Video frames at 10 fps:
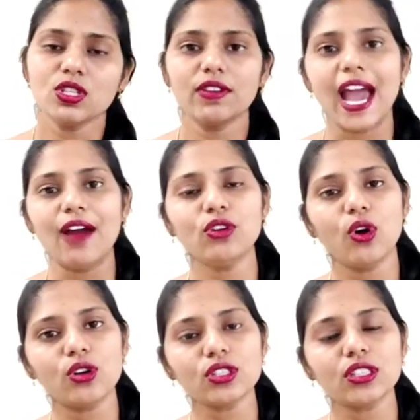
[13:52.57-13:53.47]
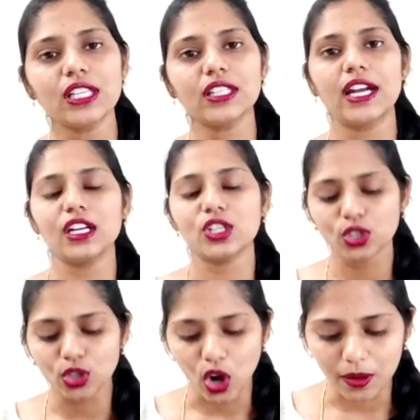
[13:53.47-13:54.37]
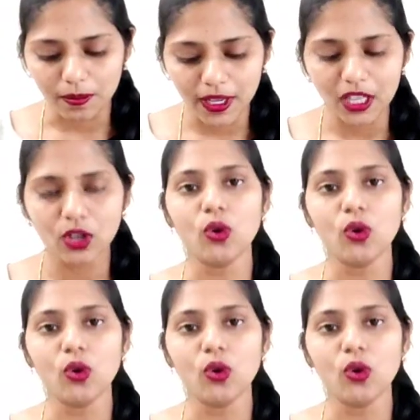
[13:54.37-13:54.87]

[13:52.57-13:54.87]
So we have to also think that it should not be